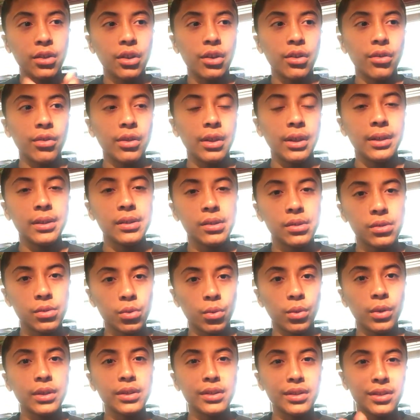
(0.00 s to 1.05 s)
you know, things:
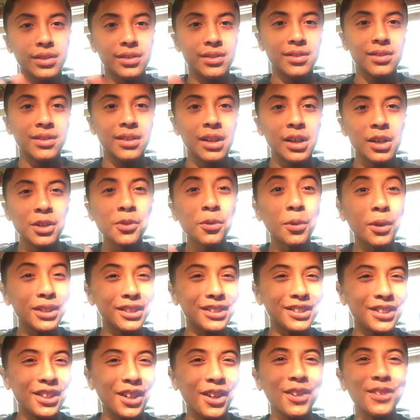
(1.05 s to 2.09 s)
toys and toys
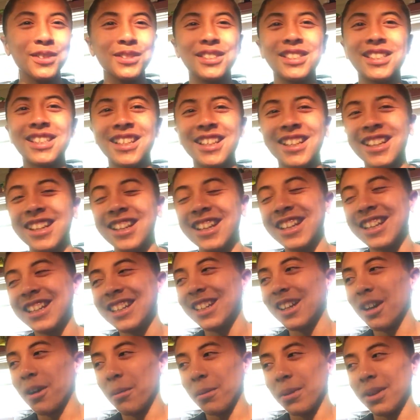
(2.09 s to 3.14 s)
and toads.
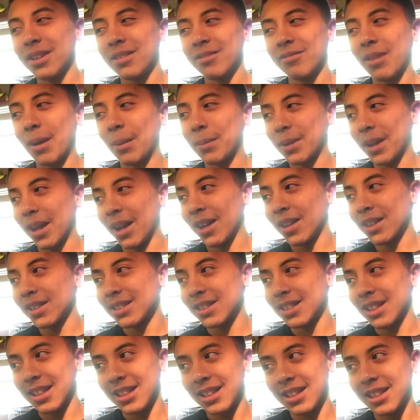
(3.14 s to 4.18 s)
No, but reptiles
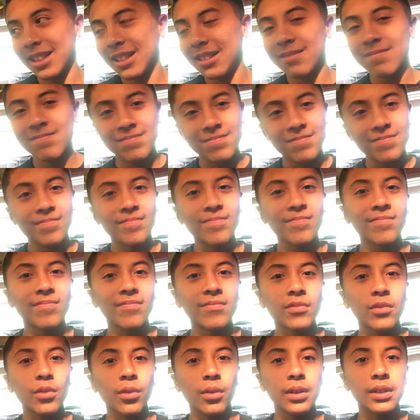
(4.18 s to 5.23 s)
and then
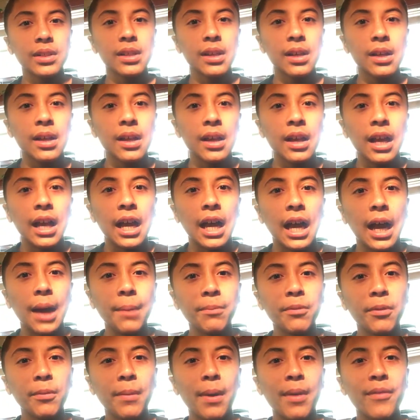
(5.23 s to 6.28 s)
toys. I'm
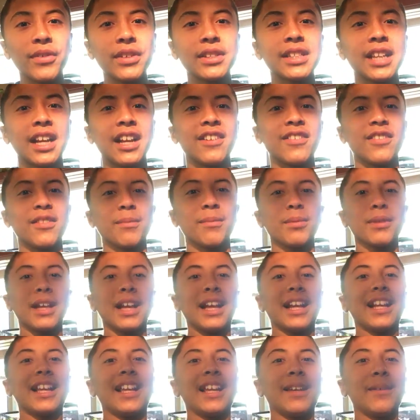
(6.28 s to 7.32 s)
from every side of the
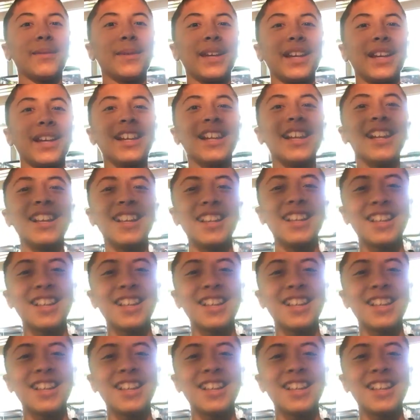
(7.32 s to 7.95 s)
planet, inmate.